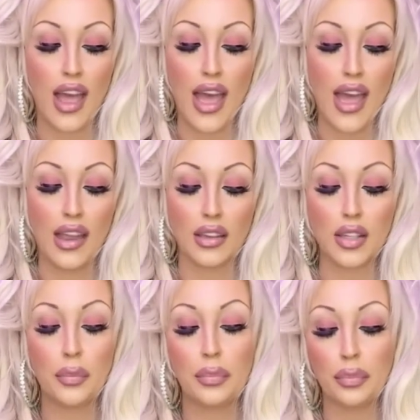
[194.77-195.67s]

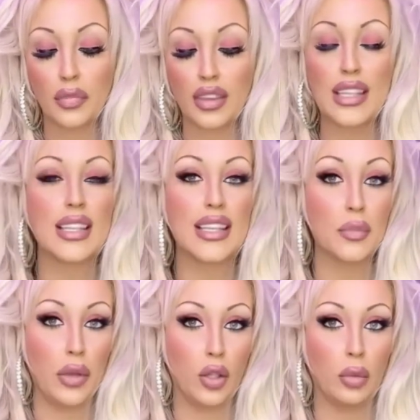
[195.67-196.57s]
And this is
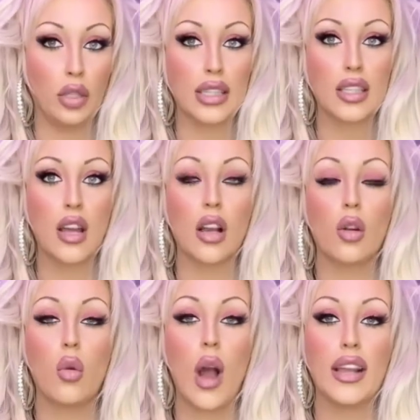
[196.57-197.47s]
buildable. It's not
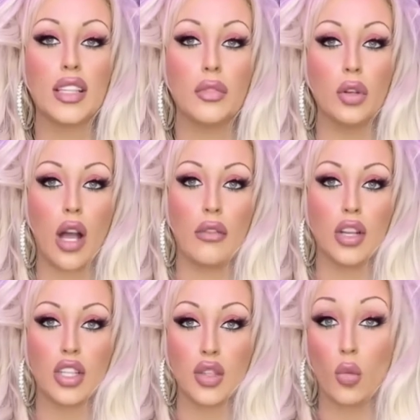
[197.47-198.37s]
quite as full
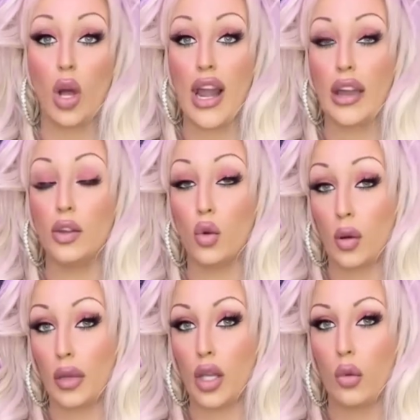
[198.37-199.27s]
coverage as what I
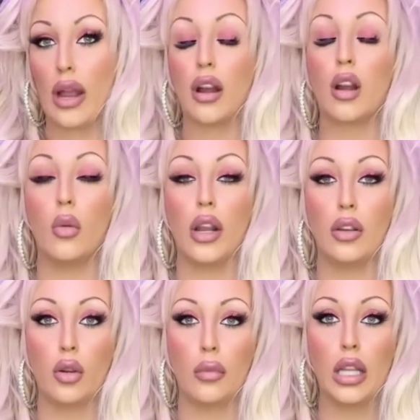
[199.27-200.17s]
normally wear or what I
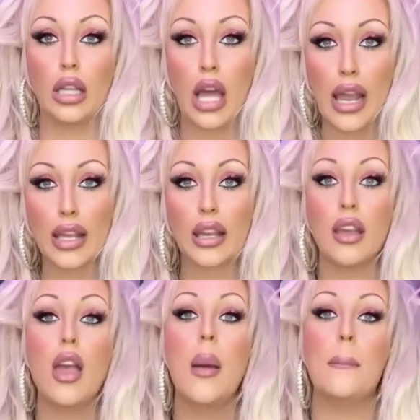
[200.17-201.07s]
normally like.
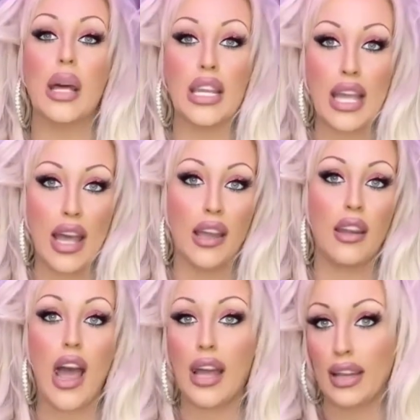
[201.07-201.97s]
But
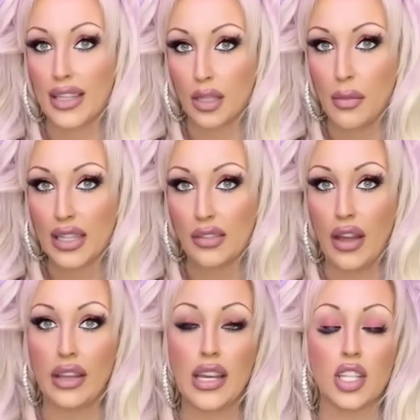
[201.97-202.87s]
again, I like to mix
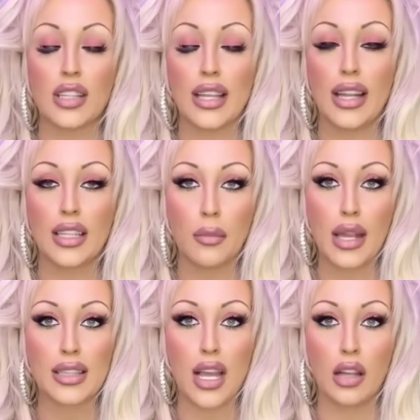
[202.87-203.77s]
foundations. I like to
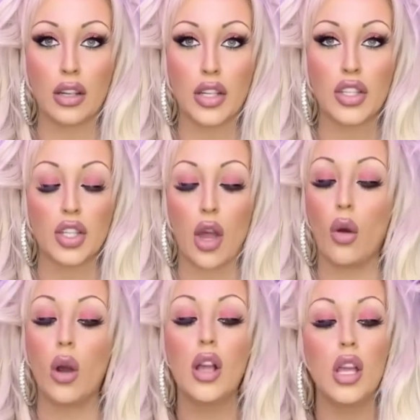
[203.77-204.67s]
mix colors.
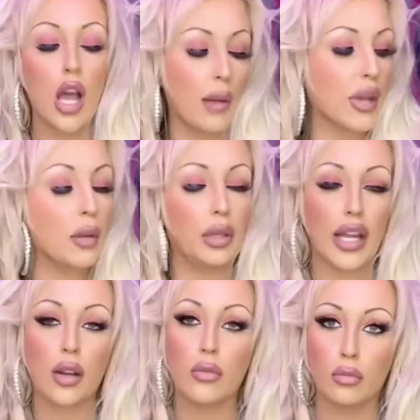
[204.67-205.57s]
So I'm going to
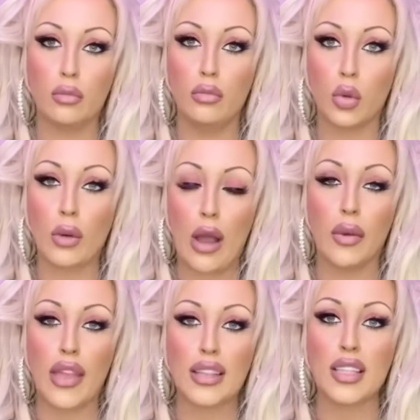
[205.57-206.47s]
play around
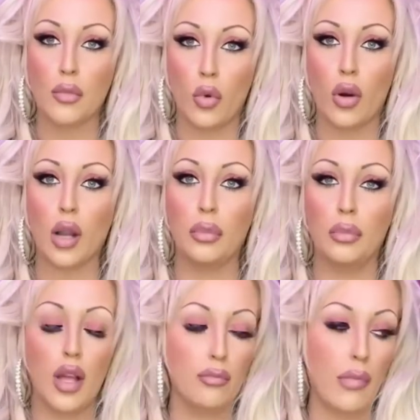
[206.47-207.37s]
with that some more.
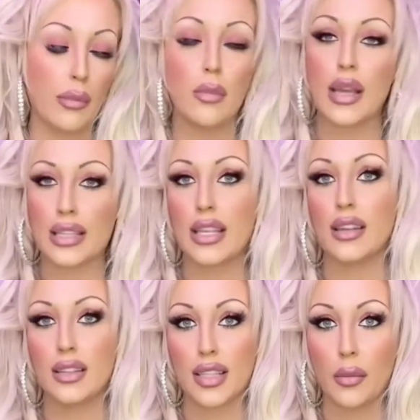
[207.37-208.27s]
Maybe mix it
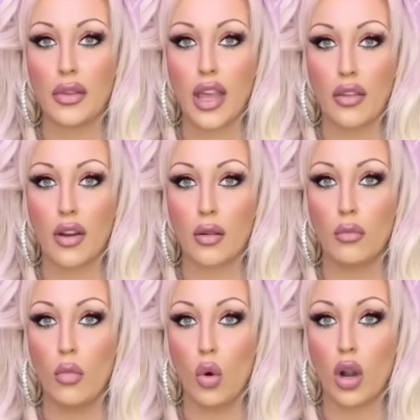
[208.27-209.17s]
into some of the other
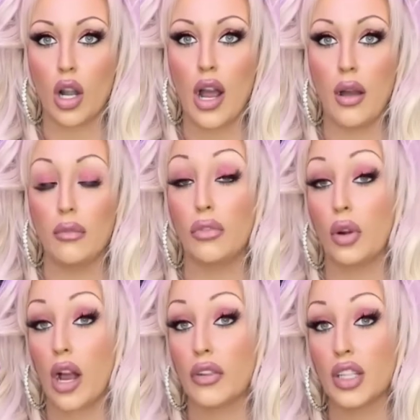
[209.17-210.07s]
more full
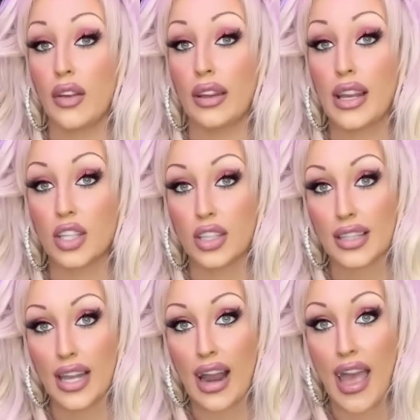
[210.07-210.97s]
coverage foundations
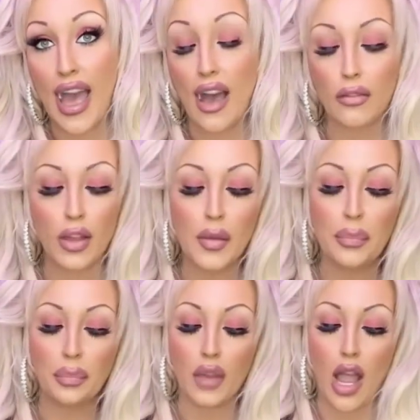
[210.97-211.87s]
that I have.
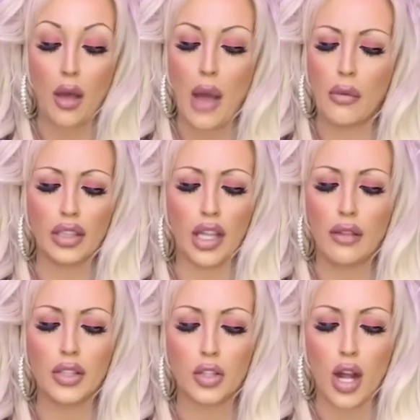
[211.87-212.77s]
I would love
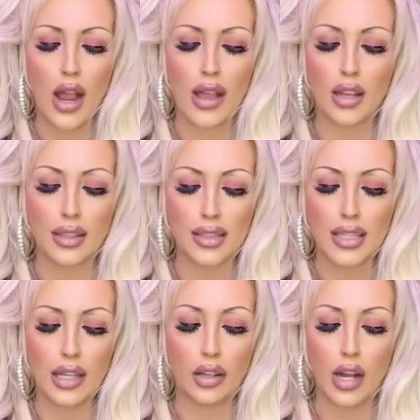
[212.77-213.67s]
to try a
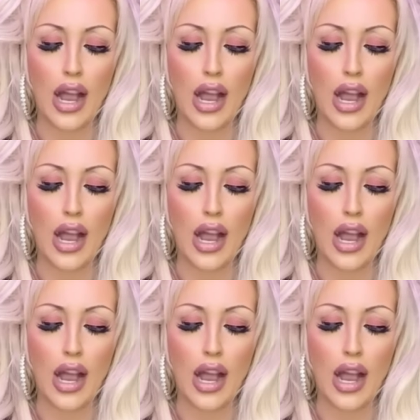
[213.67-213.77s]
concealer.